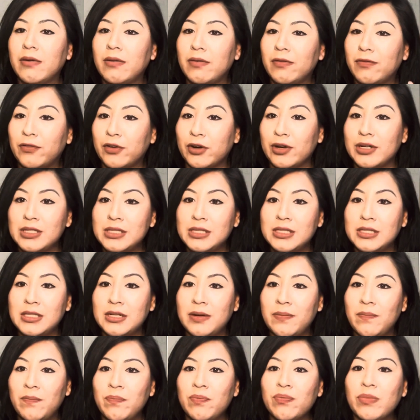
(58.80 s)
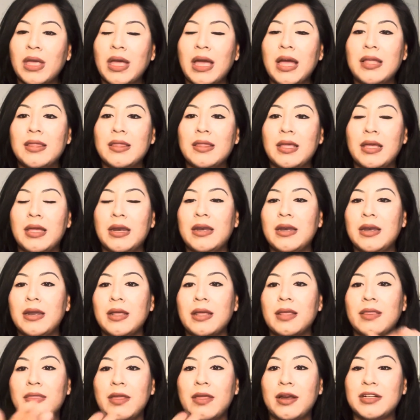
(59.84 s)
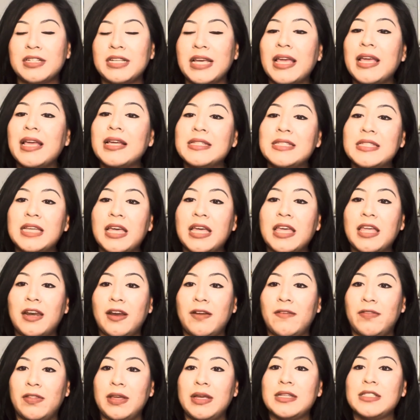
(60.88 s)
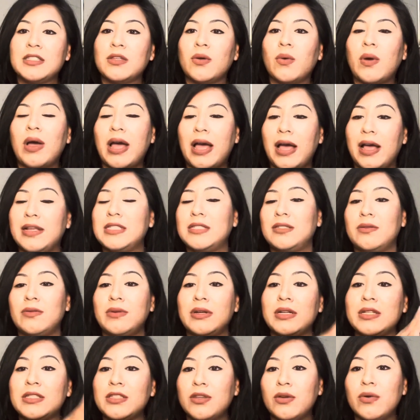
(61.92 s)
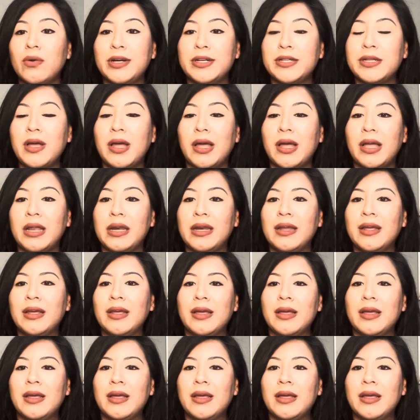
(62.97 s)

first, and then they're taken consecutively. So as soon as you are done,